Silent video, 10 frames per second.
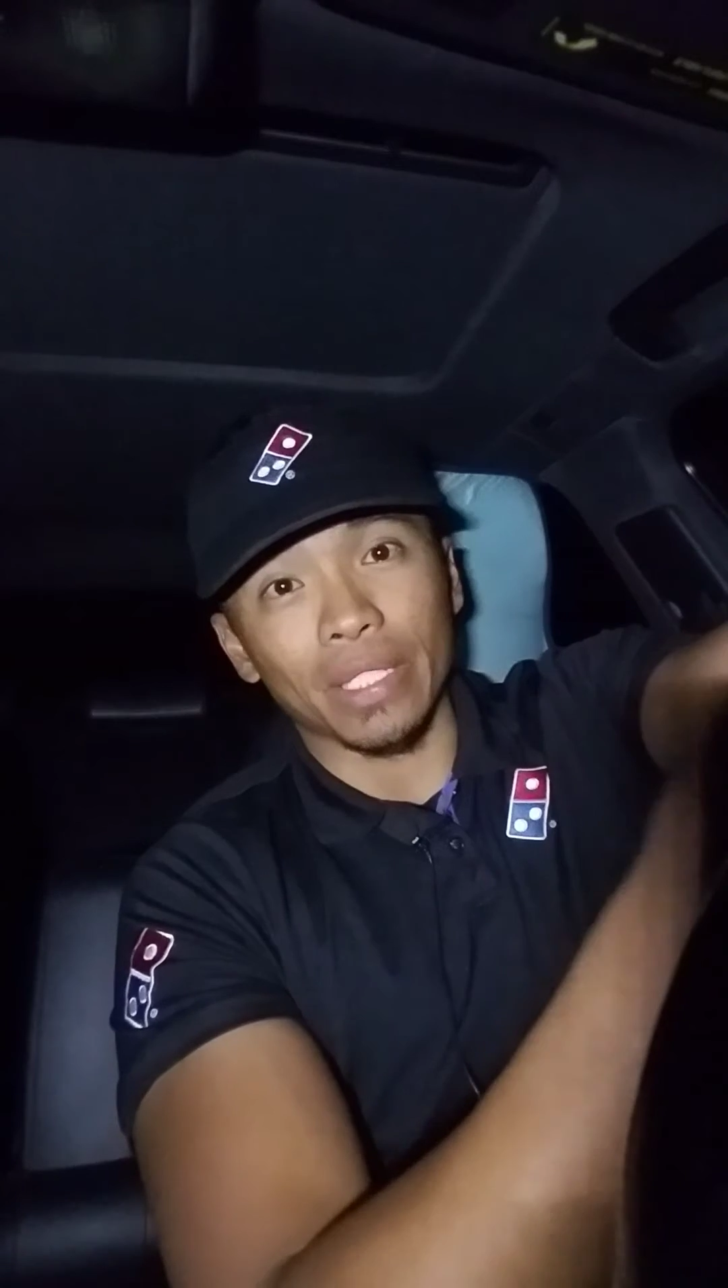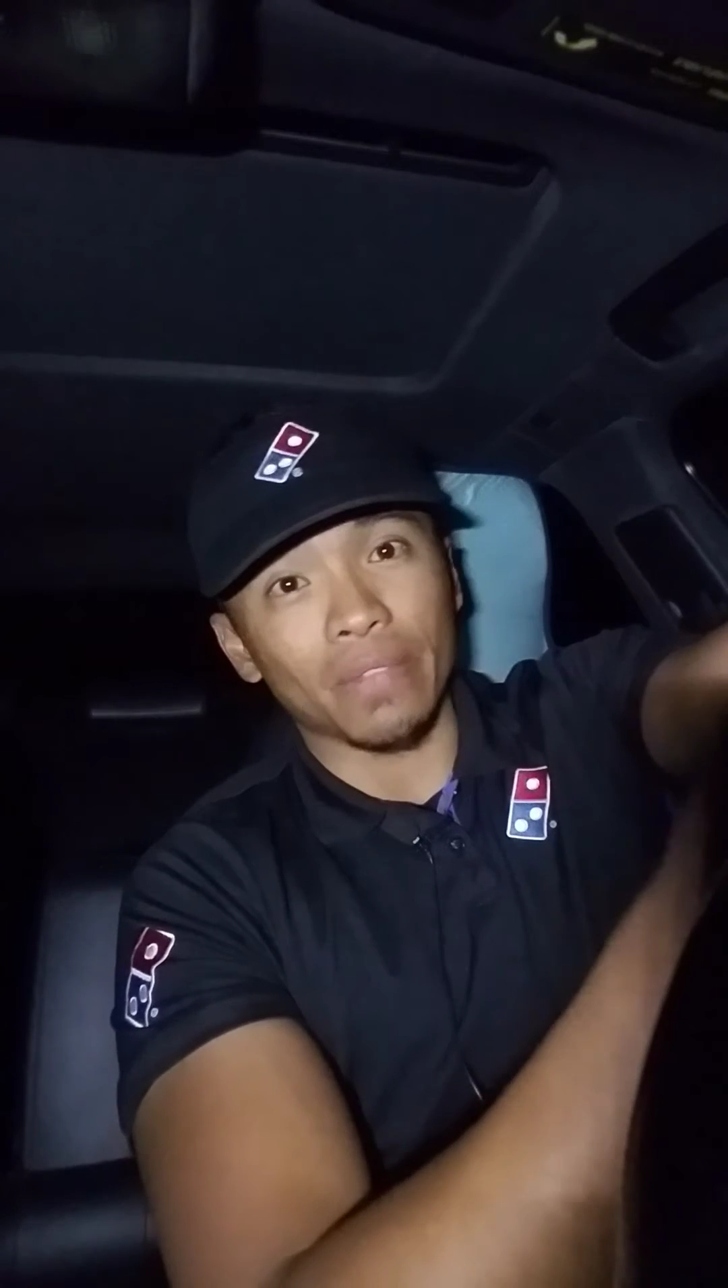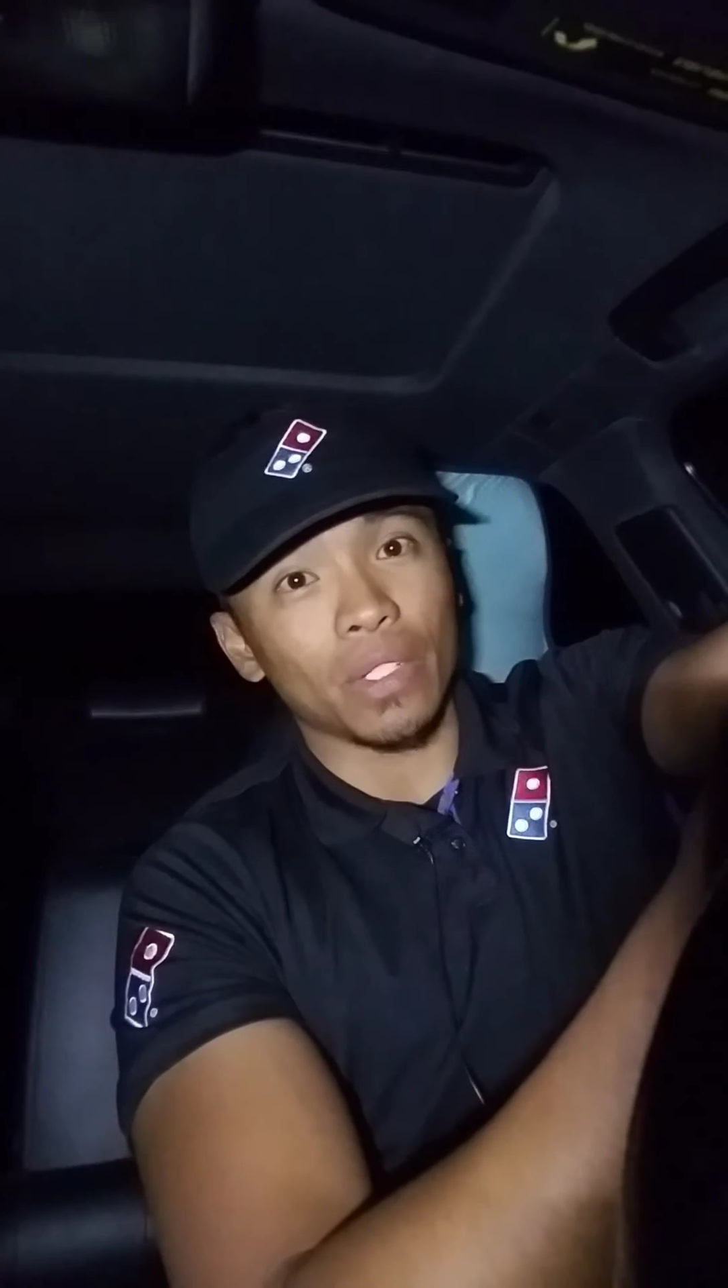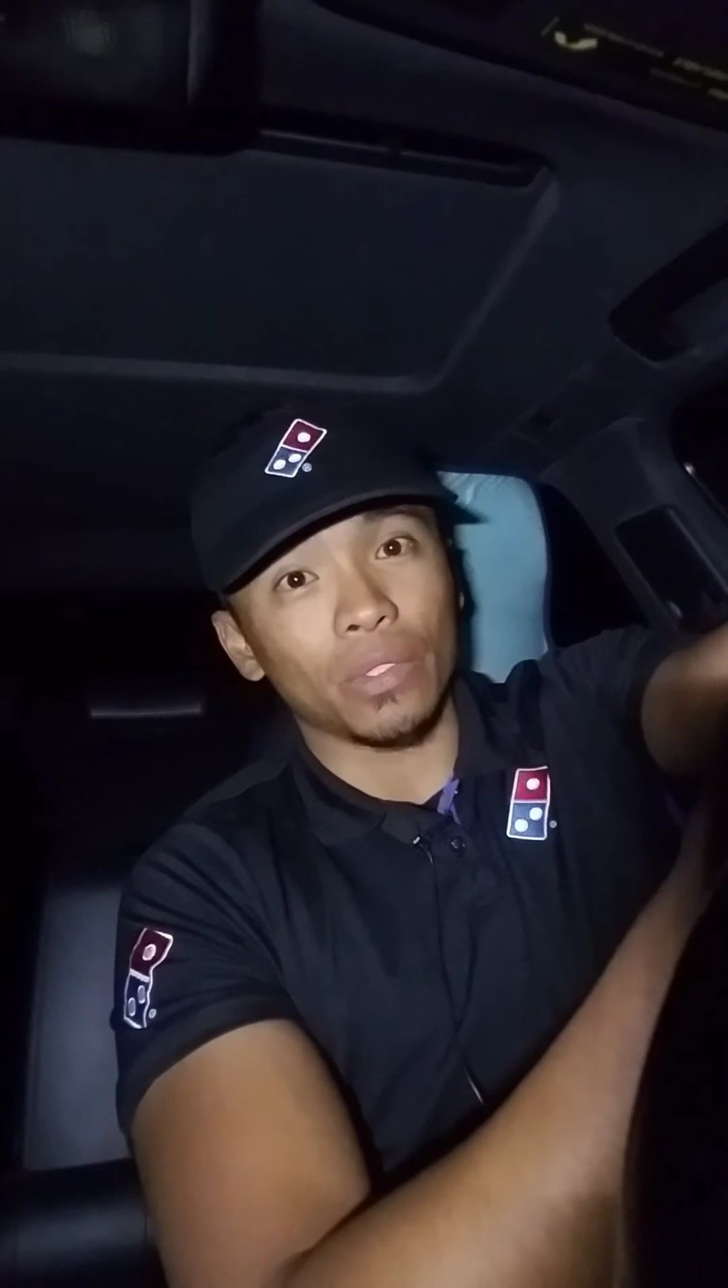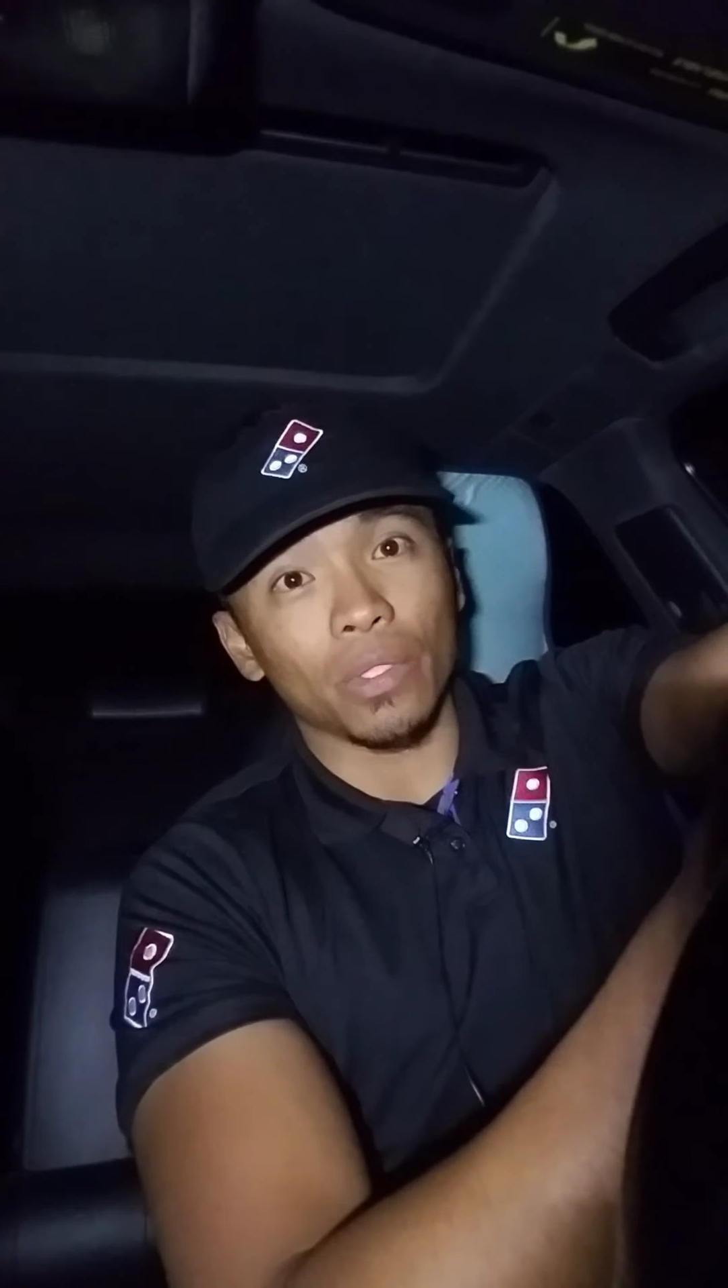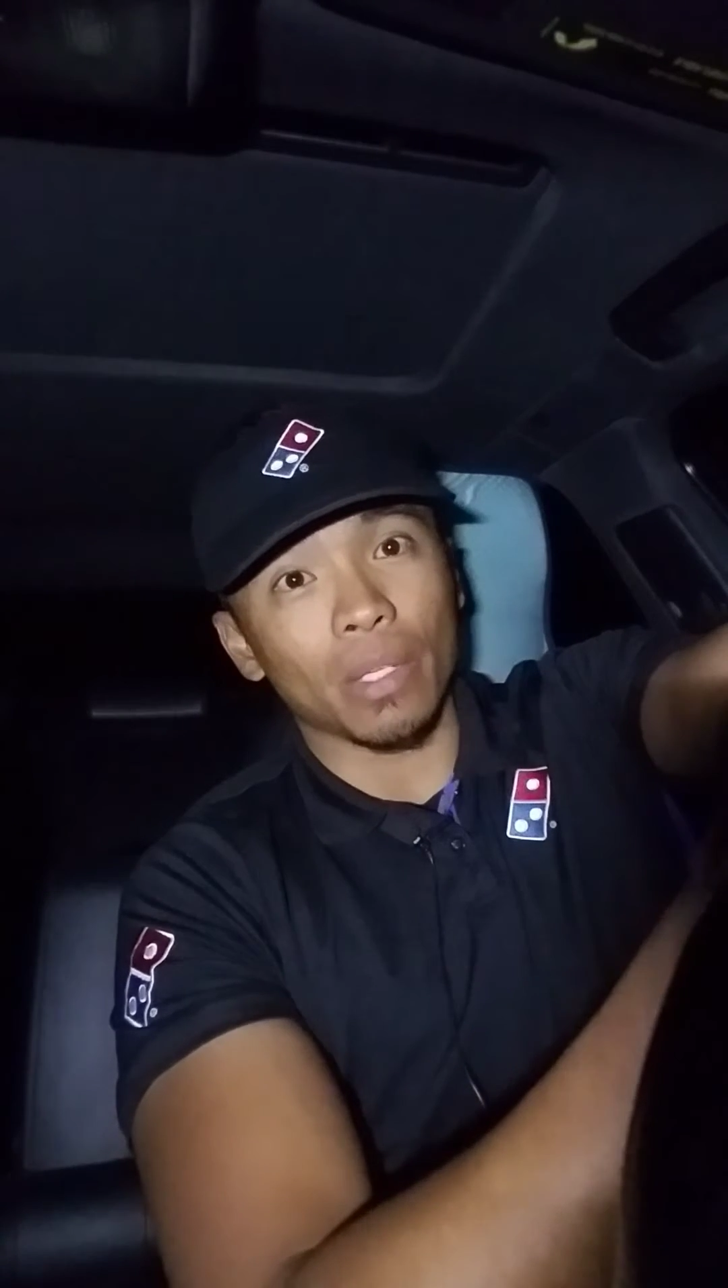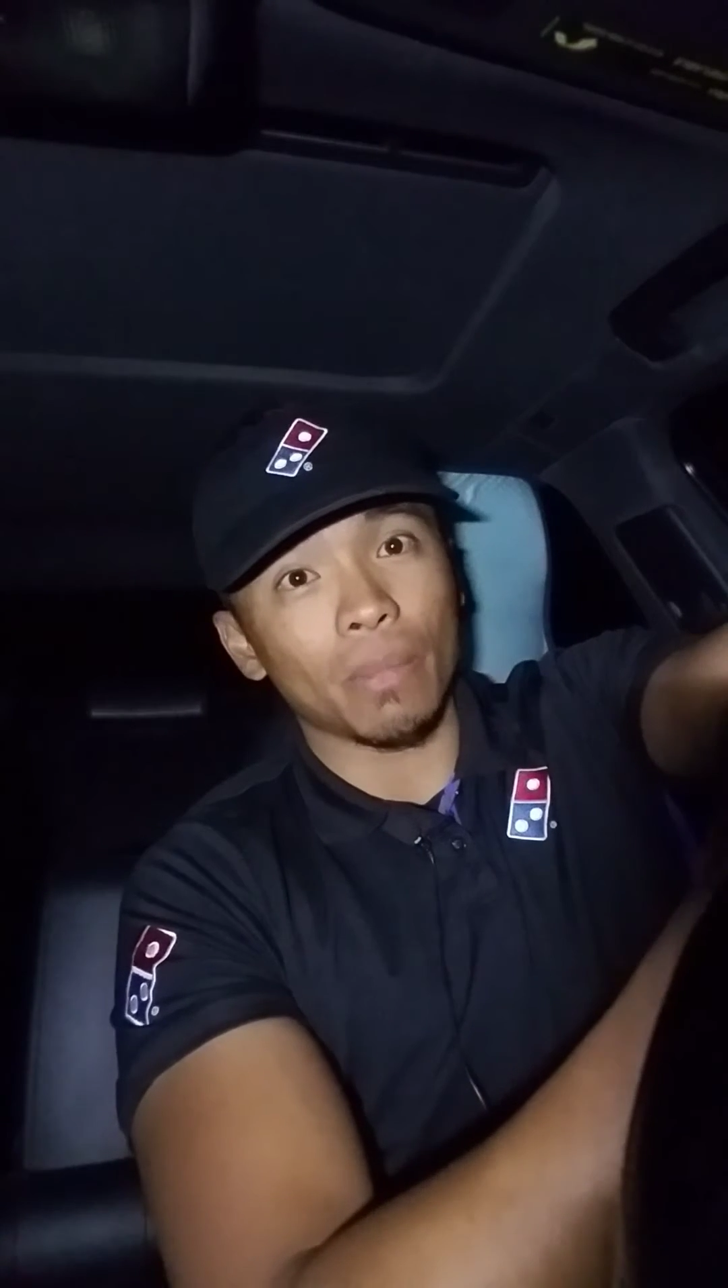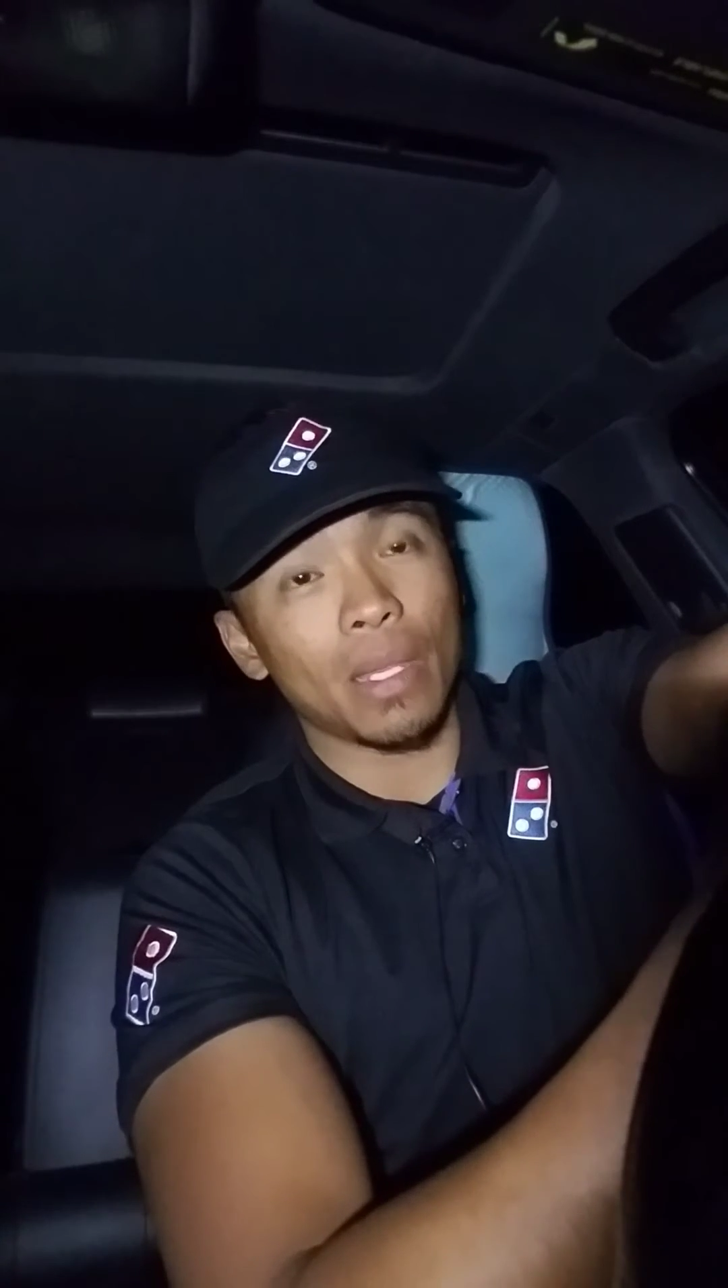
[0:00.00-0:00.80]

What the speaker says: giving it to them,